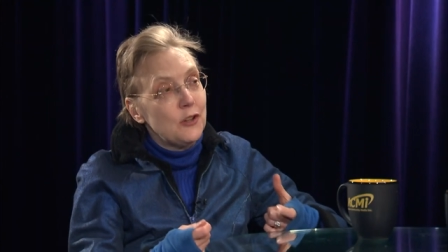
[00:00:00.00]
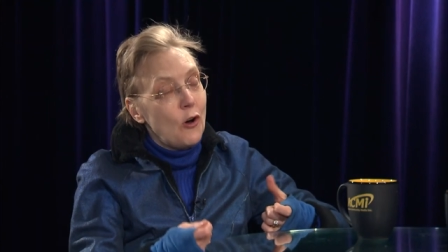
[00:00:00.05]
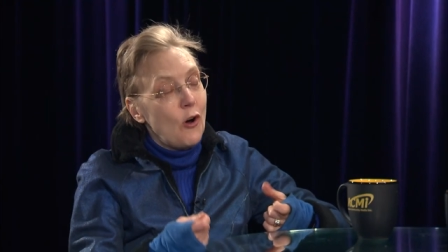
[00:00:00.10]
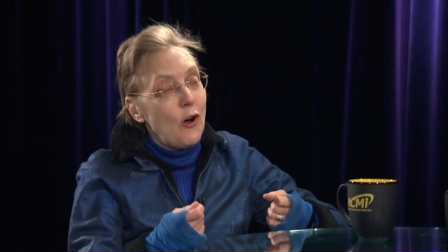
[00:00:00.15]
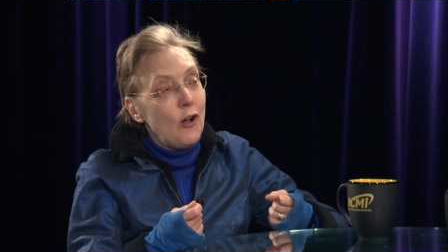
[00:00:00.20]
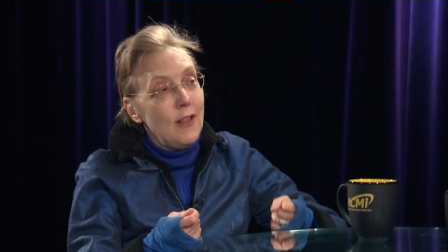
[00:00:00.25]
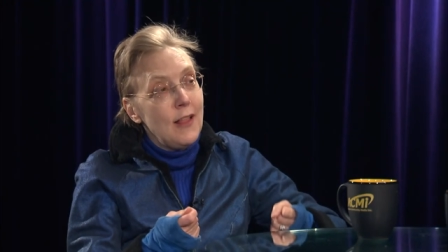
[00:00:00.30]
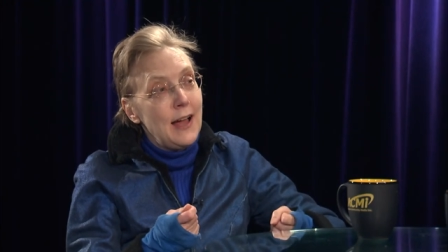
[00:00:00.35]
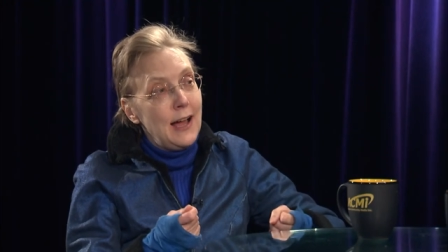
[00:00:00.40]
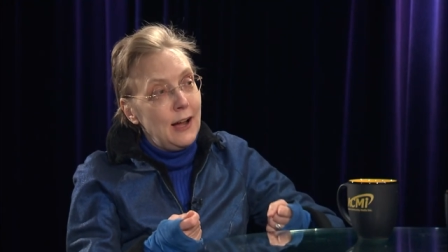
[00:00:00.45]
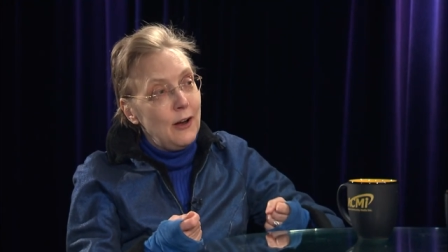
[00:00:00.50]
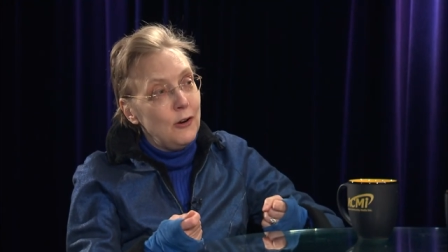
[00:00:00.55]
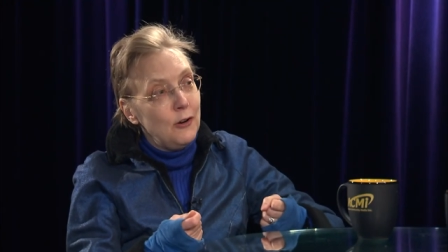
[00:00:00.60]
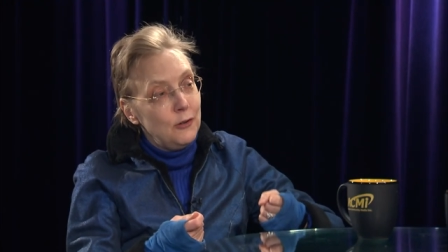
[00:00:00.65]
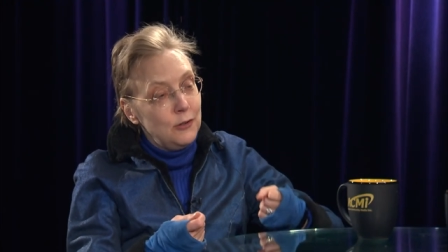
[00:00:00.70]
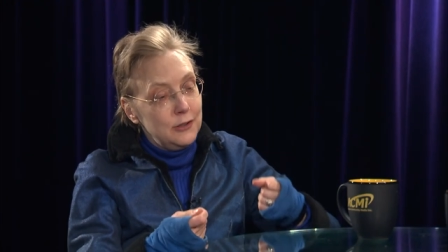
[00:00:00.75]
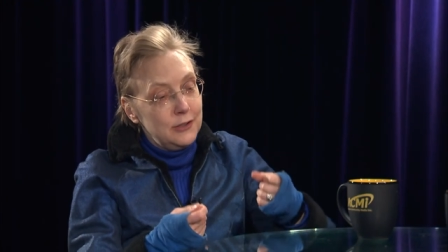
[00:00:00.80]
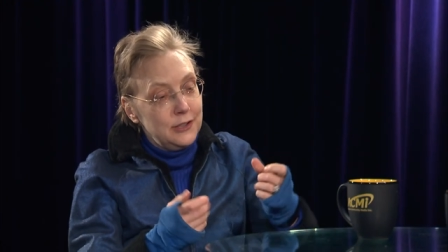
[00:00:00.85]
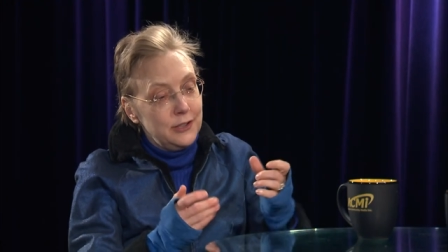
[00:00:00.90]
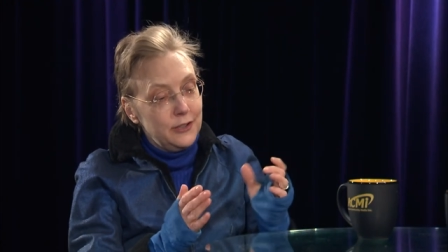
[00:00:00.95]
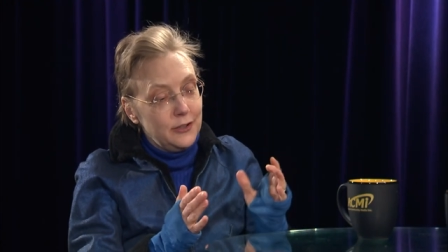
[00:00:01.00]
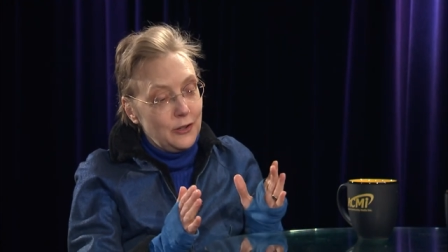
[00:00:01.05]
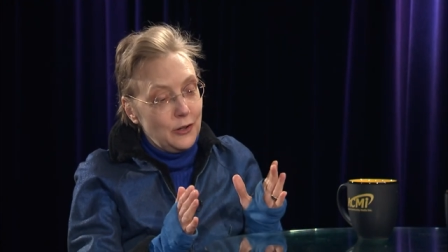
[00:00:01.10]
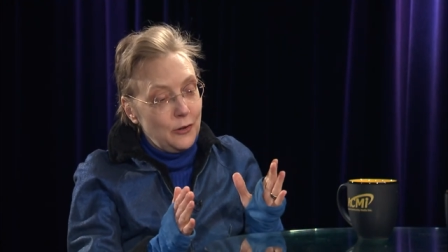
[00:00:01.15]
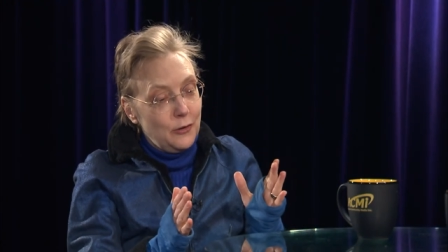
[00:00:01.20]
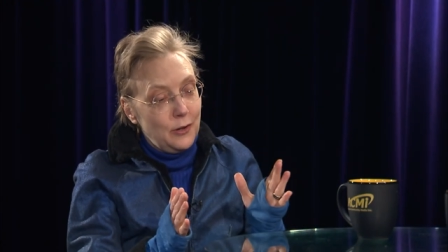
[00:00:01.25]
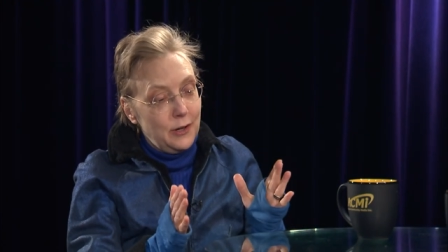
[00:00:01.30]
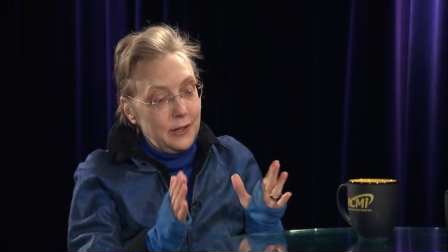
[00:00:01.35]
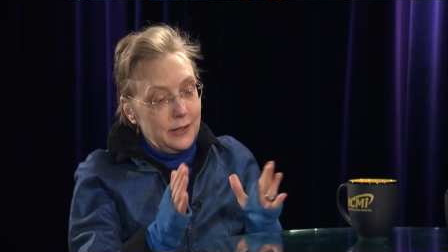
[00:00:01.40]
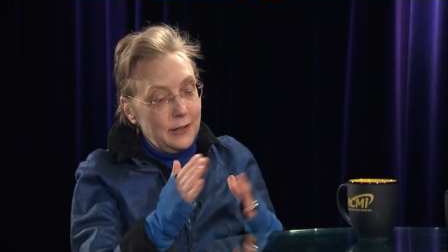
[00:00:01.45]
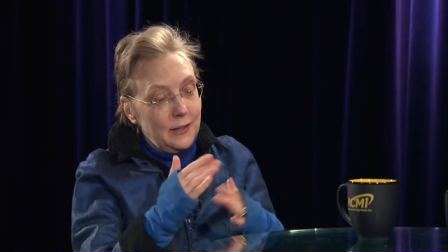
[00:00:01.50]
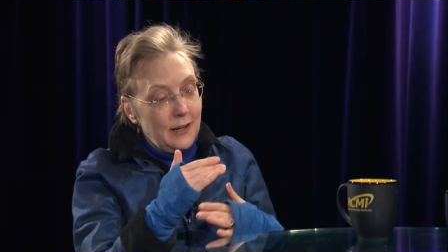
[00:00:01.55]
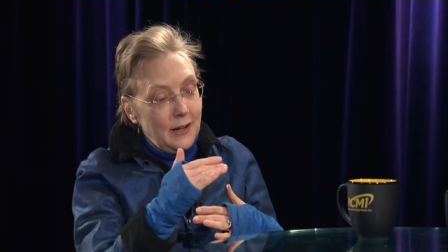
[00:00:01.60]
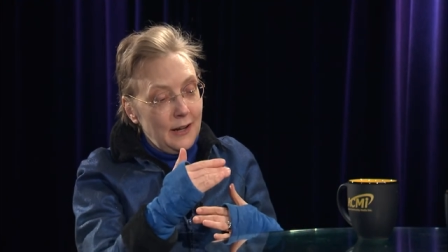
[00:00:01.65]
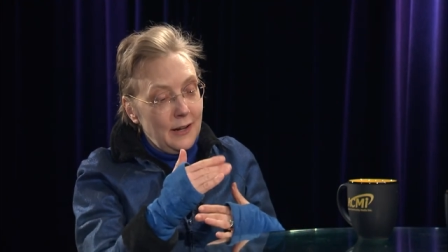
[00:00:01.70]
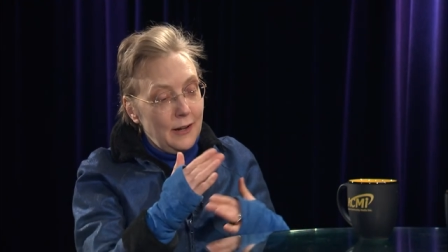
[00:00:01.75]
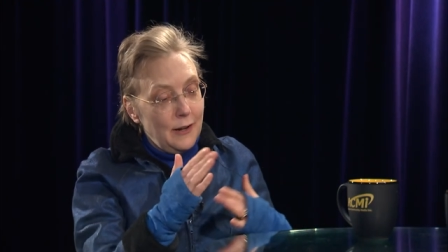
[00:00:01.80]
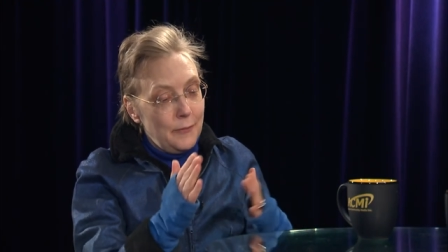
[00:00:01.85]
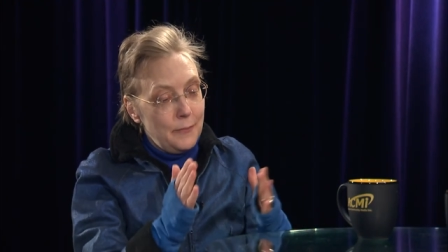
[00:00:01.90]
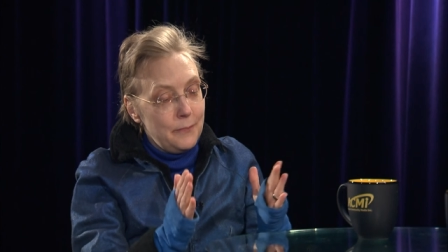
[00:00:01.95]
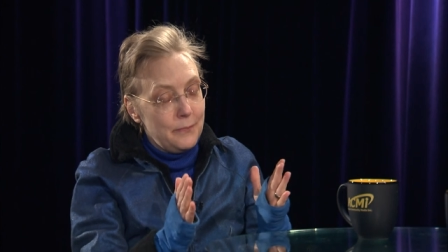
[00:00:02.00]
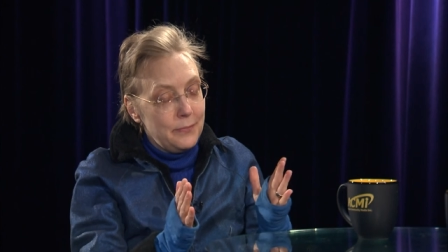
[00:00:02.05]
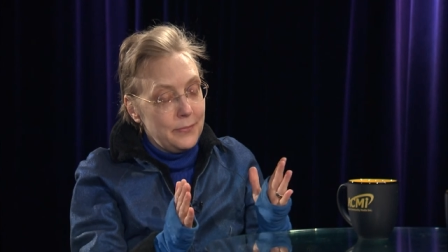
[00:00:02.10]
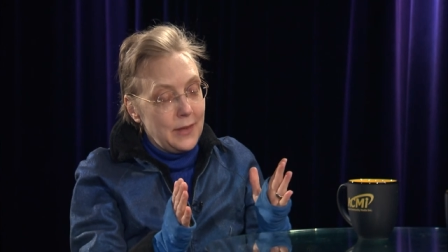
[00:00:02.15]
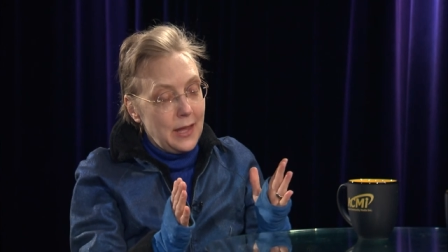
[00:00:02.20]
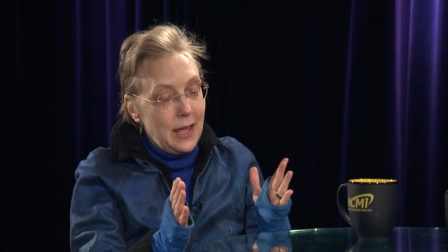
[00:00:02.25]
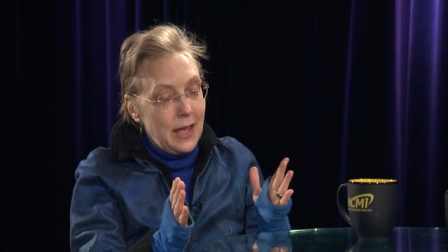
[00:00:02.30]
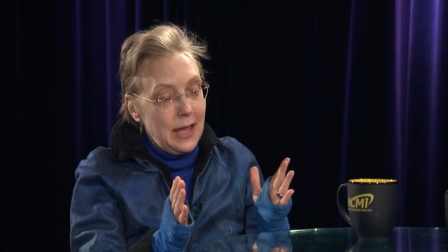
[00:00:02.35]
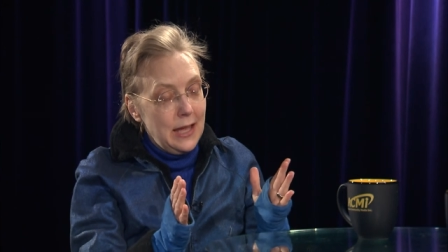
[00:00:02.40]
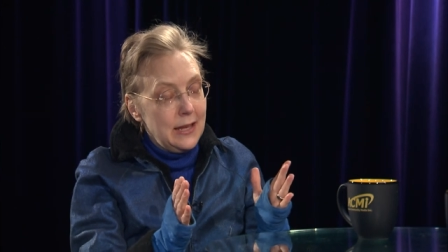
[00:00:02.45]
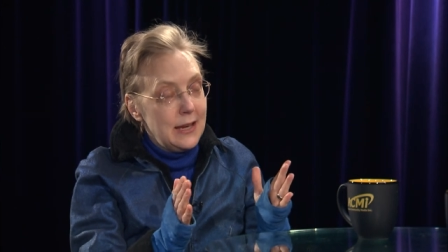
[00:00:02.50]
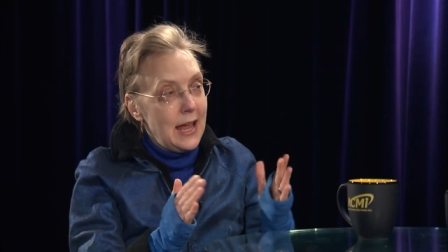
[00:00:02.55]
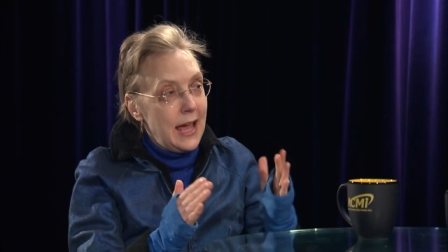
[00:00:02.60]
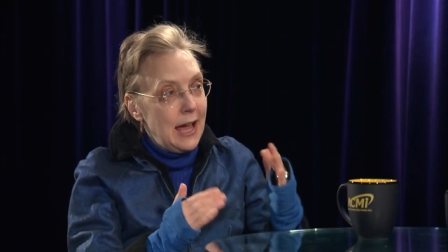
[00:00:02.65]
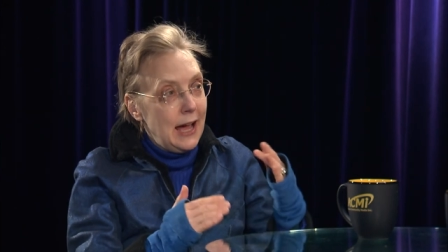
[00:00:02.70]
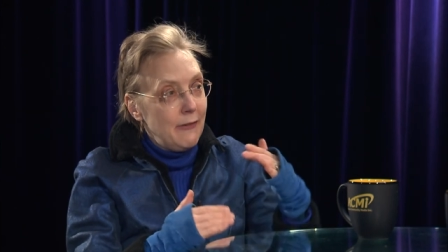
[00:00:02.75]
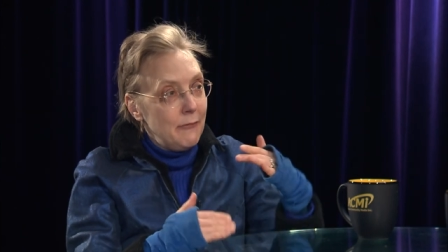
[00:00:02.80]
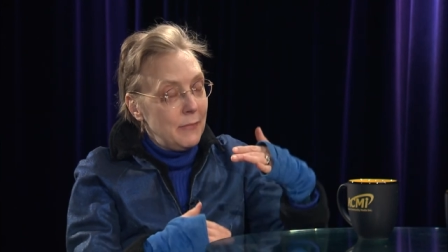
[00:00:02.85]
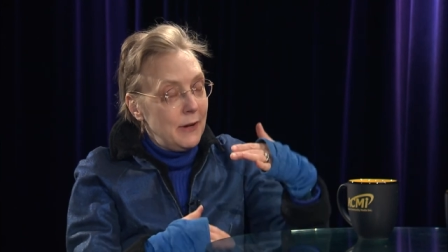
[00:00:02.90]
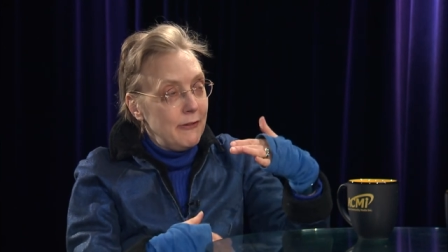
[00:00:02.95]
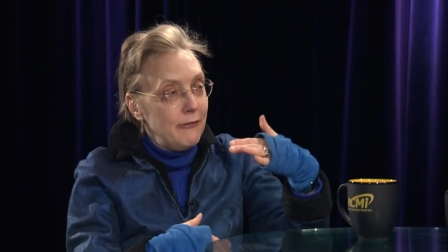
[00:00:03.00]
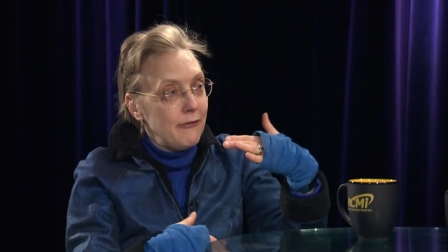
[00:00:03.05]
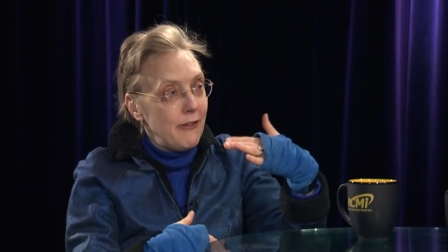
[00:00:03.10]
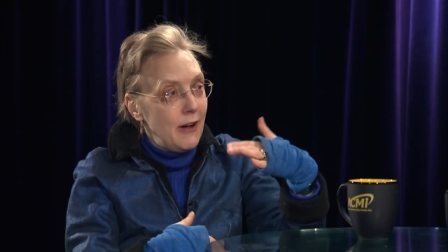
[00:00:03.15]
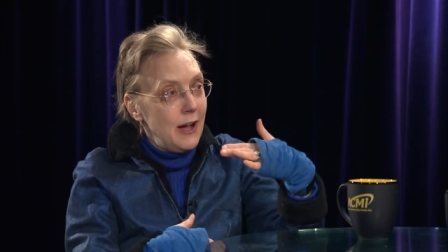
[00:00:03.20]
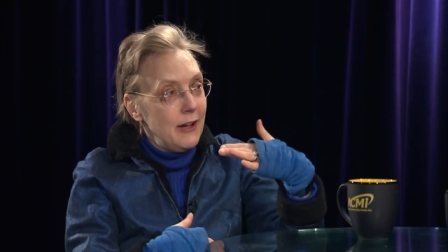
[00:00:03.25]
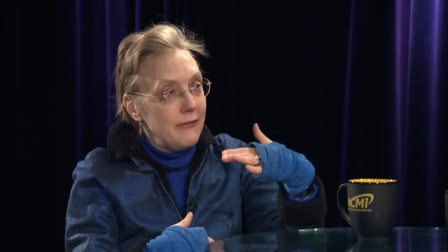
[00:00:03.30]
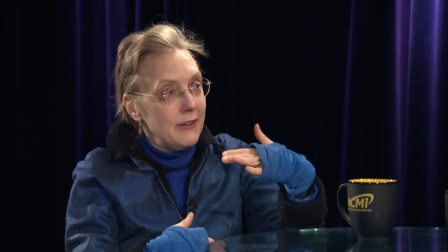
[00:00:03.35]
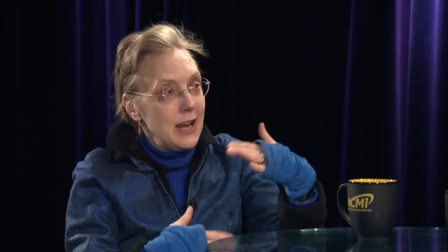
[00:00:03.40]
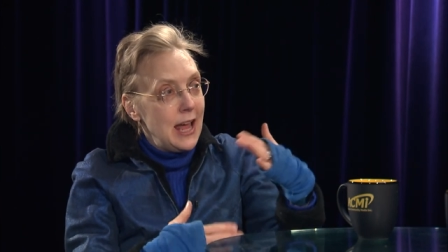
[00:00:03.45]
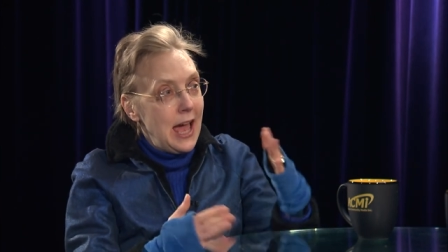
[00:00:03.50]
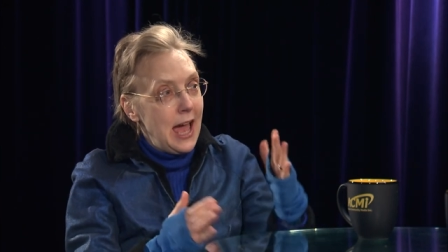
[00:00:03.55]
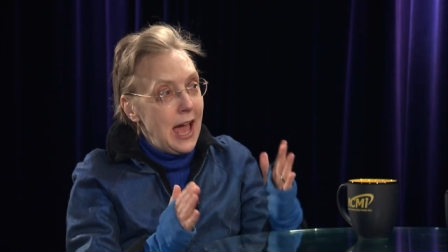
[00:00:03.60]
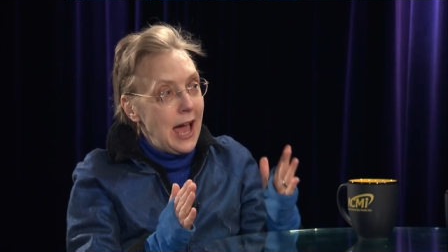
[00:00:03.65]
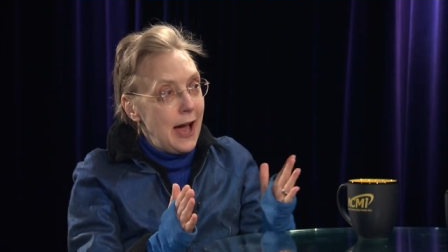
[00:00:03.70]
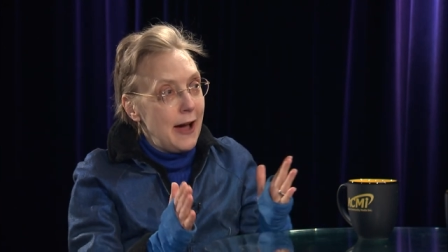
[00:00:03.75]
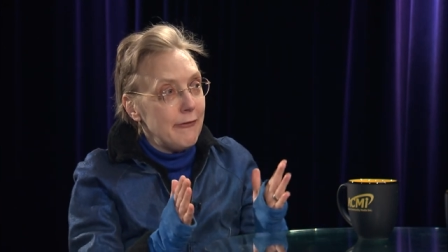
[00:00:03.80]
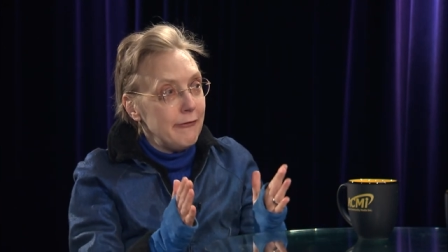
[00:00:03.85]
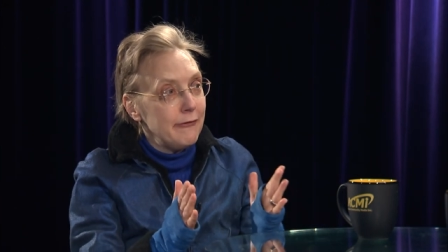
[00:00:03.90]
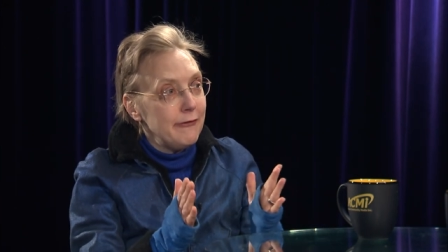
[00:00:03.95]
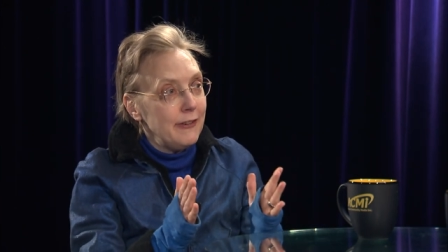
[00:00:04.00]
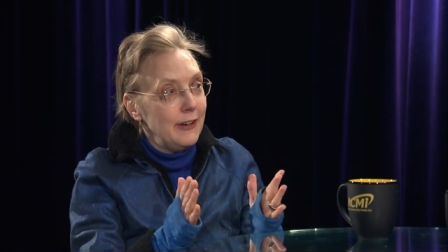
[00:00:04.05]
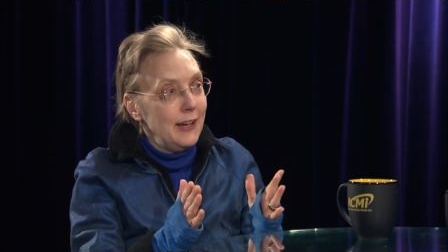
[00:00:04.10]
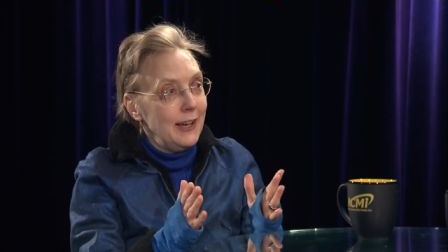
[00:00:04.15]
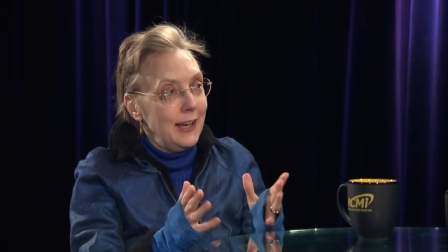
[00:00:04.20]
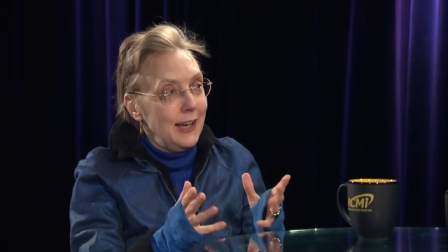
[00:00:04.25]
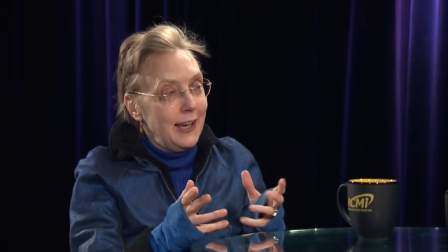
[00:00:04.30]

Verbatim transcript: it all out you know on um, eight and a half by five and a half